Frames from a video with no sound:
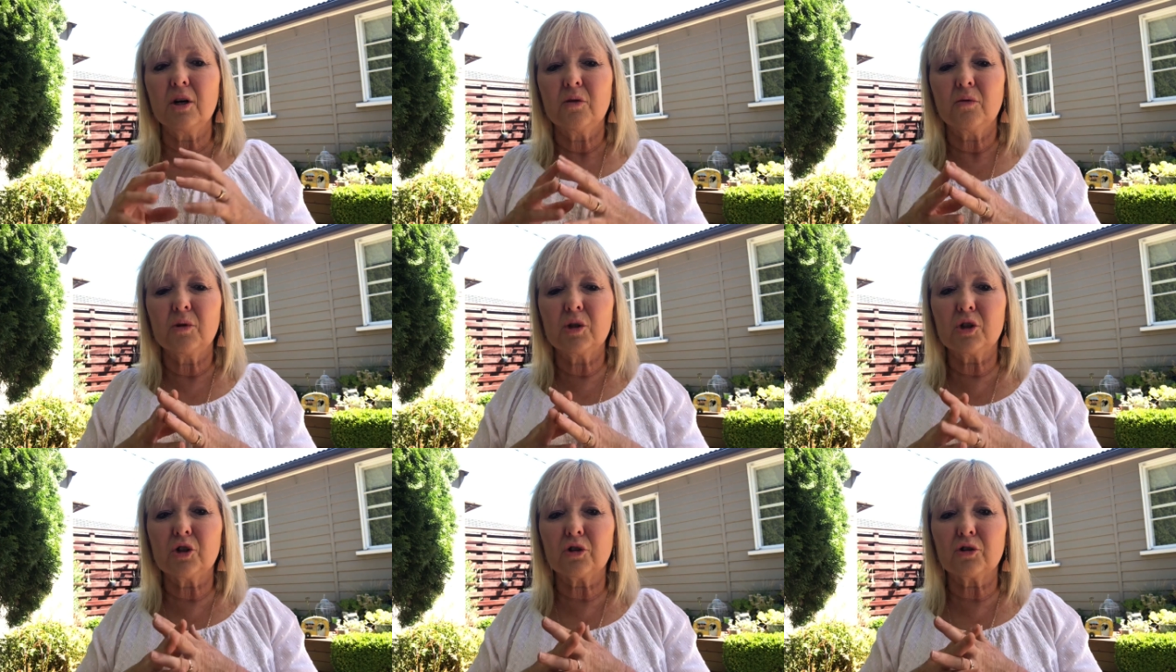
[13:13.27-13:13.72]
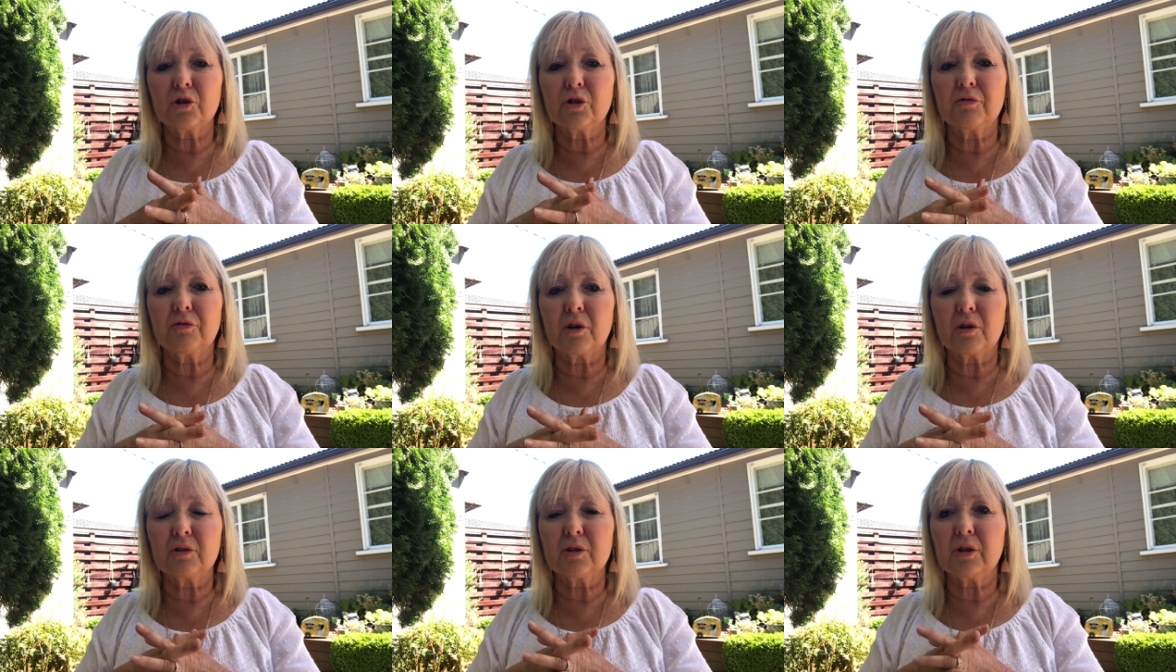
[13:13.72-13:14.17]
with john
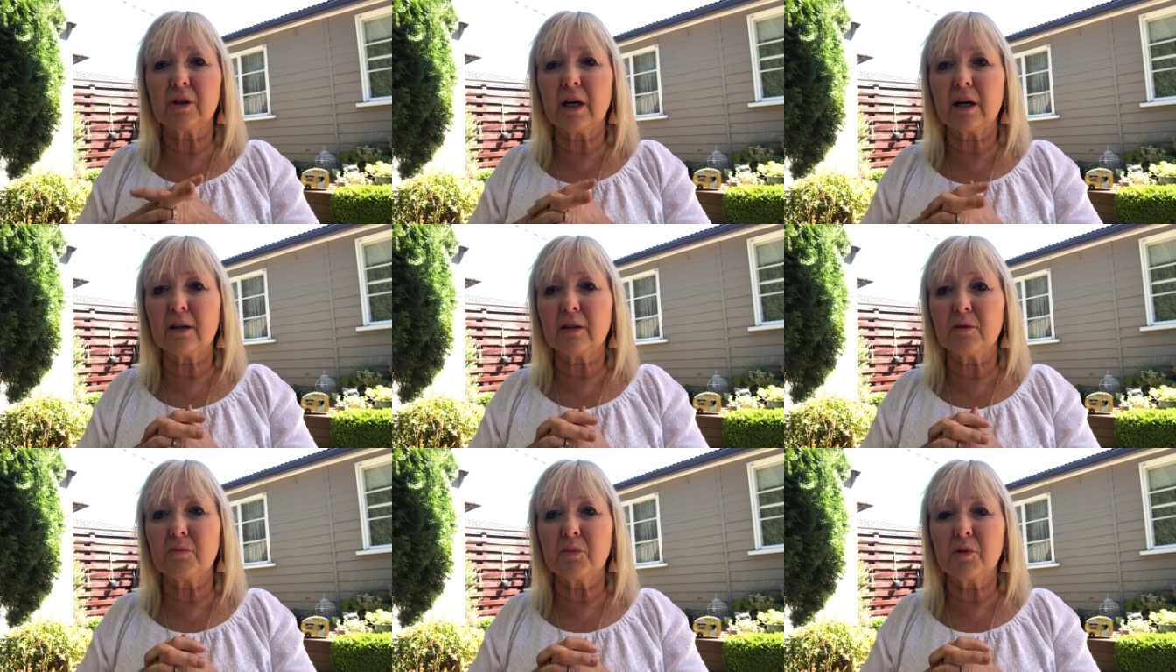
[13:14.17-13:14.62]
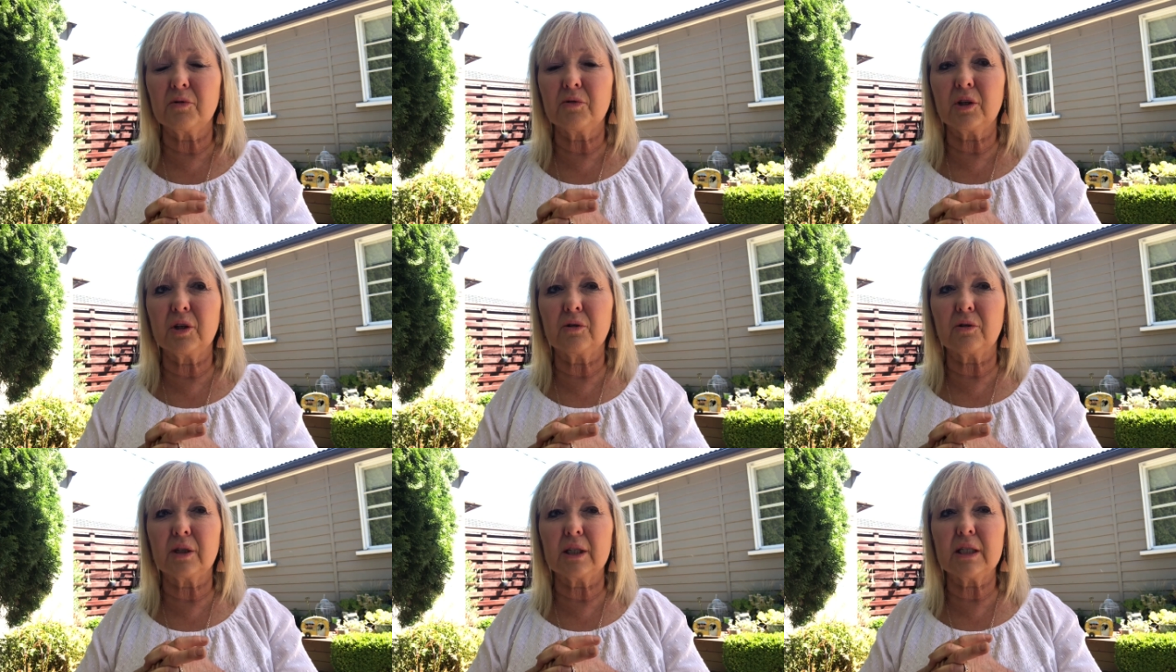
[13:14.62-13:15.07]
travolta out of the movie
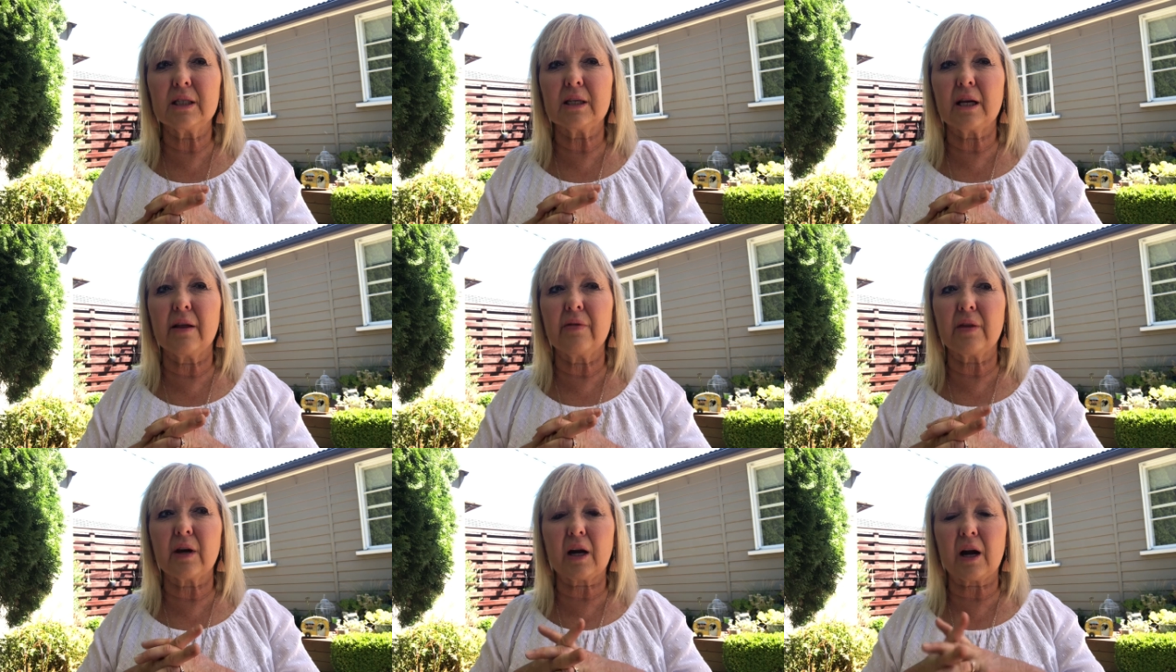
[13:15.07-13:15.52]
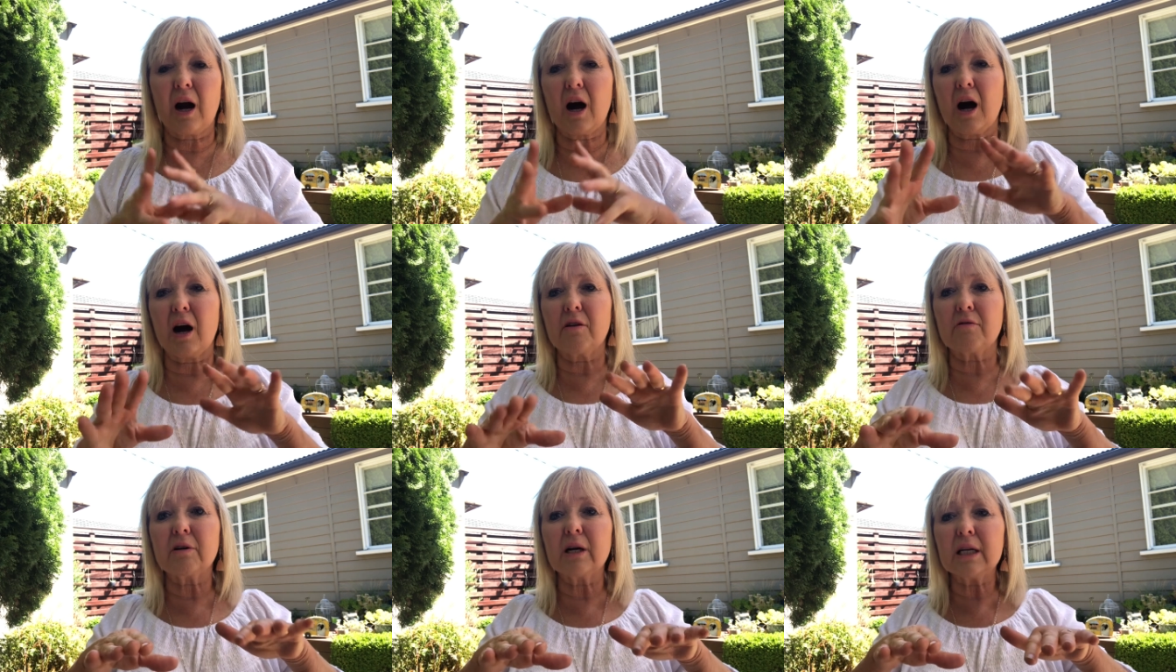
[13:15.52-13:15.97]
grease and the
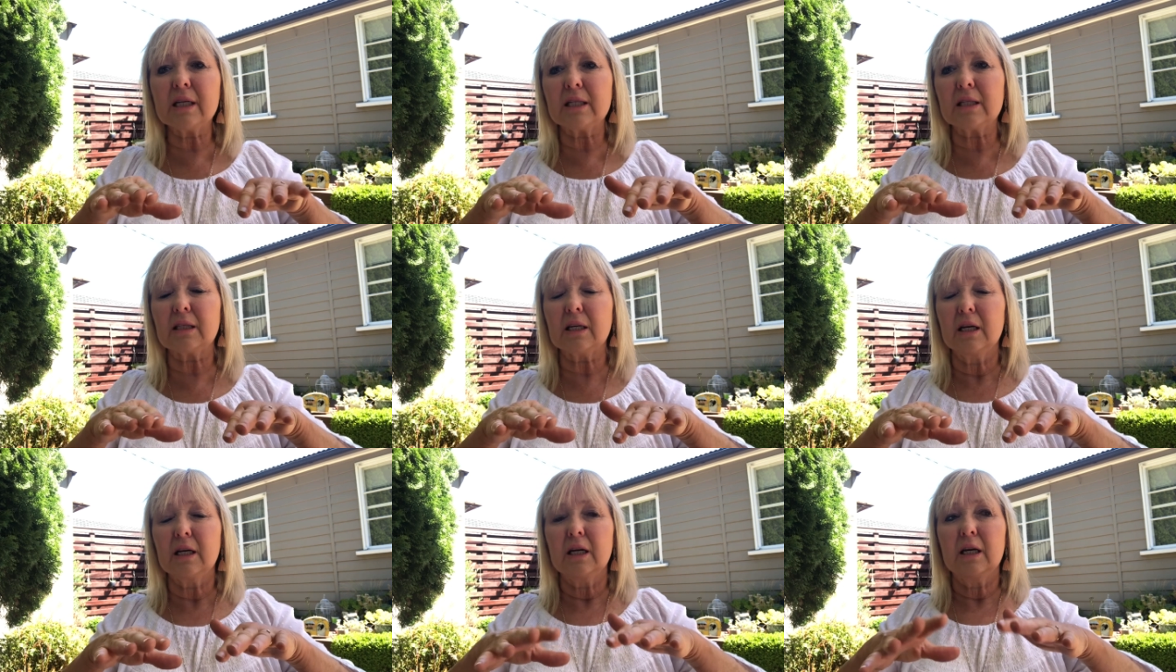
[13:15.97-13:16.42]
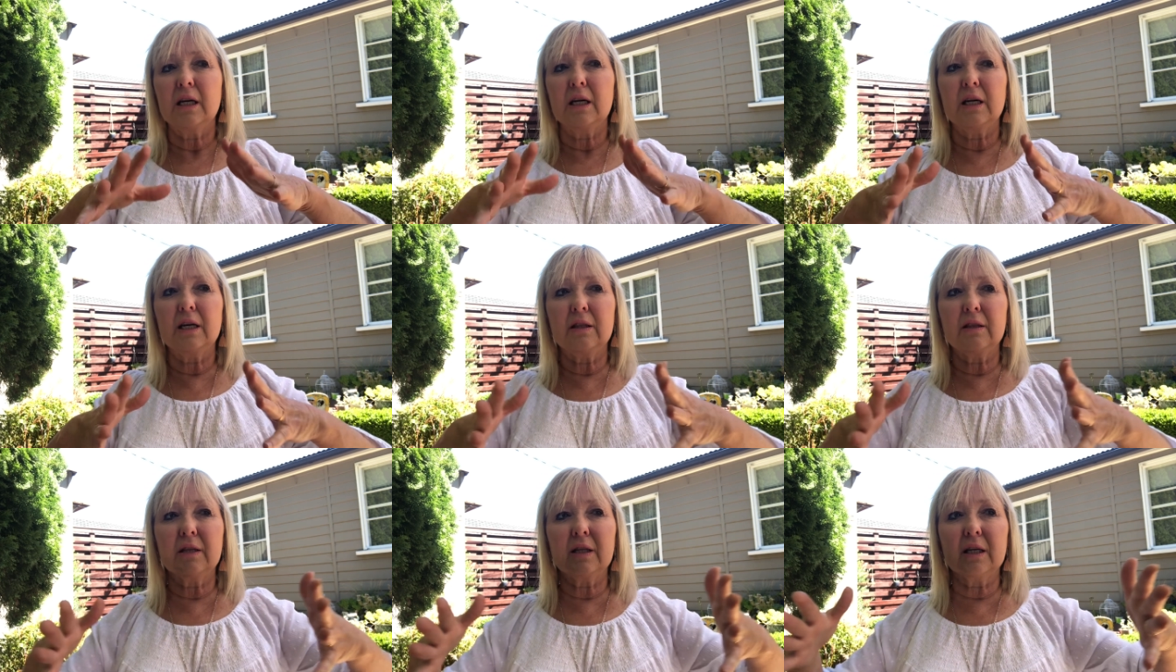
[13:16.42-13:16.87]
car race
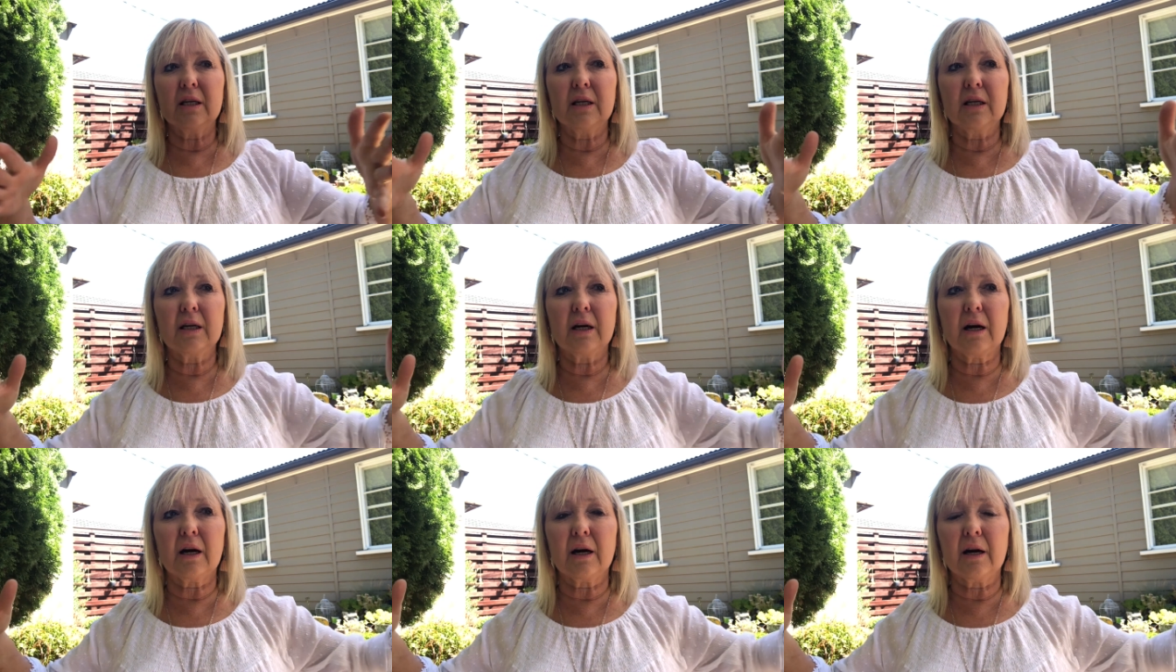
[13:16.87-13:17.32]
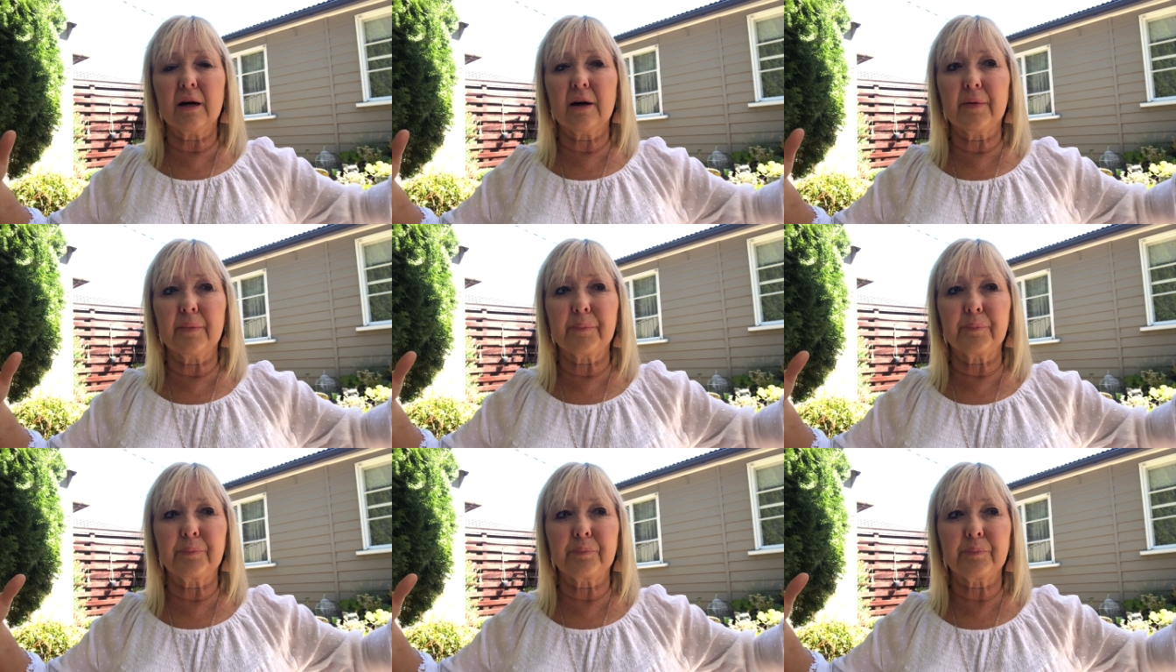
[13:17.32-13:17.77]
in the
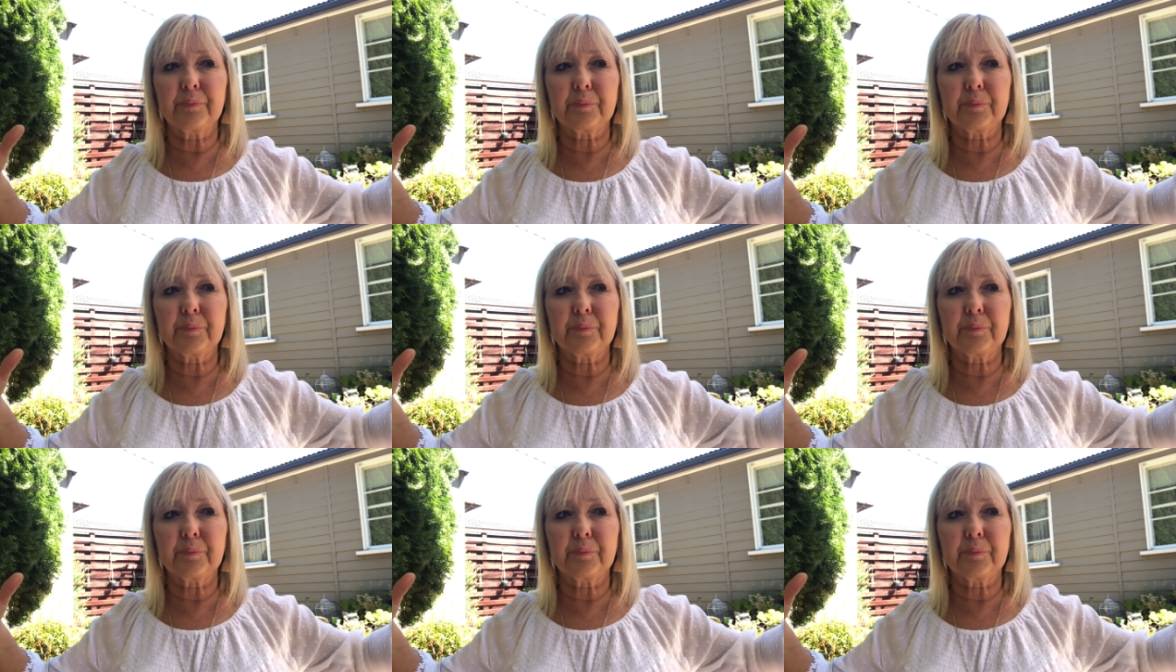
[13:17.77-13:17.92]
um